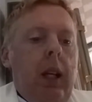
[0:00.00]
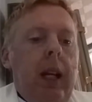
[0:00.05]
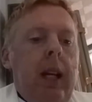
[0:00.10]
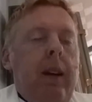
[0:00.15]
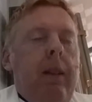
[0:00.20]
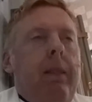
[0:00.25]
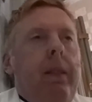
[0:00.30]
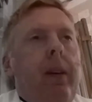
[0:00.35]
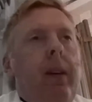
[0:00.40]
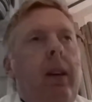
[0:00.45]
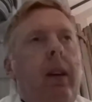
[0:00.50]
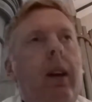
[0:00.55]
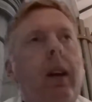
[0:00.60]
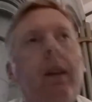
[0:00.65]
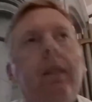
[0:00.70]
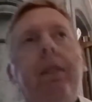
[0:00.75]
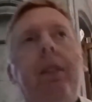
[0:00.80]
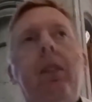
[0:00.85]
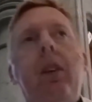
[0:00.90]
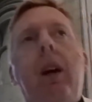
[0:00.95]
Even
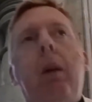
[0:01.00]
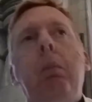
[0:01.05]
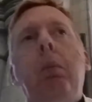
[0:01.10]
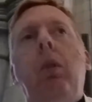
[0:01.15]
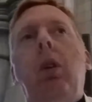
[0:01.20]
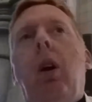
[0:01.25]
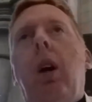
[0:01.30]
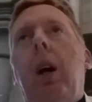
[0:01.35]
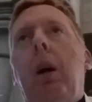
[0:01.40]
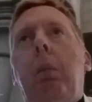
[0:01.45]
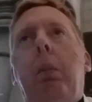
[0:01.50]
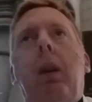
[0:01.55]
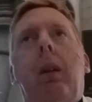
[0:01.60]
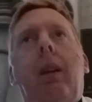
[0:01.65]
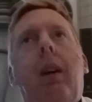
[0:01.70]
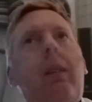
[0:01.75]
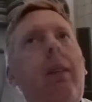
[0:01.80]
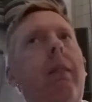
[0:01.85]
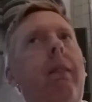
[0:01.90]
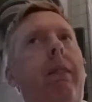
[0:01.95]
if sometimes it
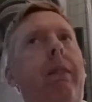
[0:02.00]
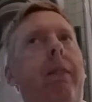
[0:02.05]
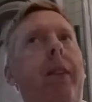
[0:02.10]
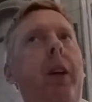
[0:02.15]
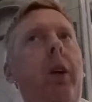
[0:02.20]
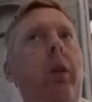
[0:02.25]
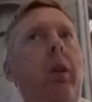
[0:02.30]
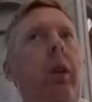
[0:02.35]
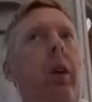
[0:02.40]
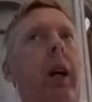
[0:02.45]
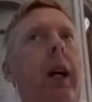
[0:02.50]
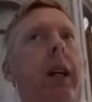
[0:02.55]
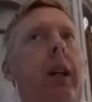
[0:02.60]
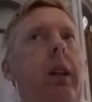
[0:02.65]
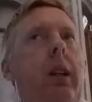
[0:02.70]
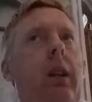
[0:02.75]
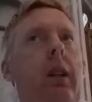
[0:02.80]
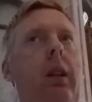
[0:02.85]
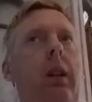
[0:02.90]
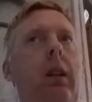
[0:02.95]
doesn't feel
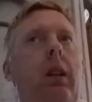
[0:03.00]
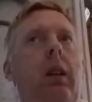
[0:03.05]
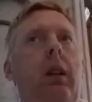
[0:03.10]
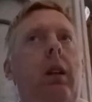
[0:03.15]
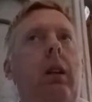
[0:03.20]
like it.